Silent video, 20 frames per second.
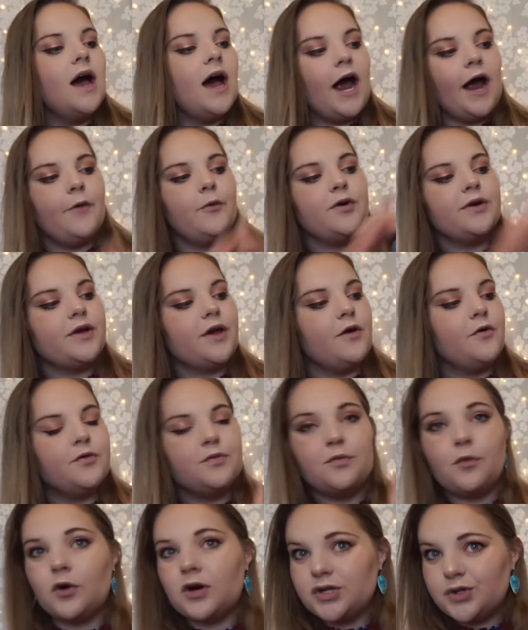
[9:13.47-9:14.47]
I would go
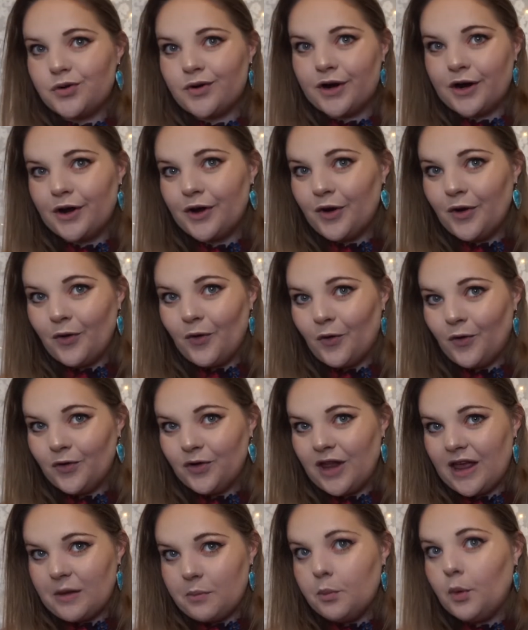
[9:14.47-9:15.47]
more toward a
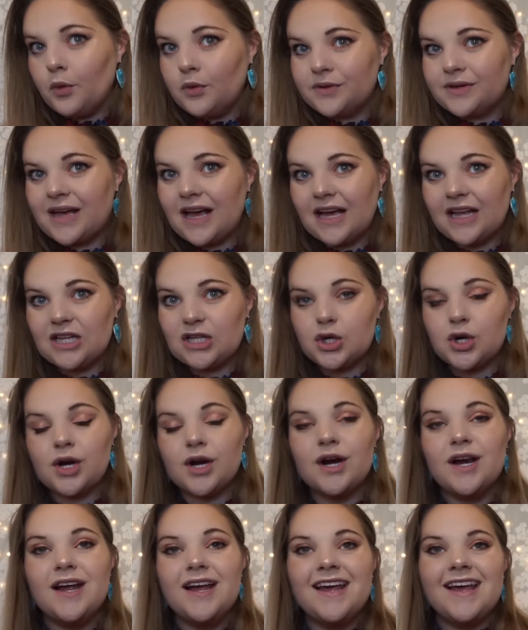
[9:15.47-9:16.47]
gold, like molten
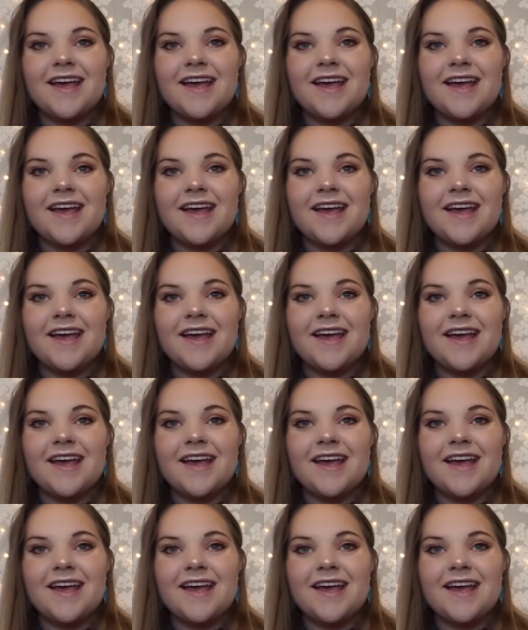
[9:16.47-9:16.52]
color